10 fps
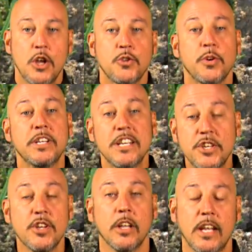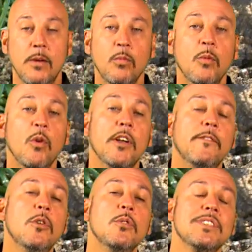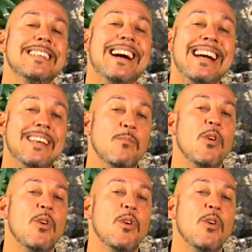Traditionally, we would have used 9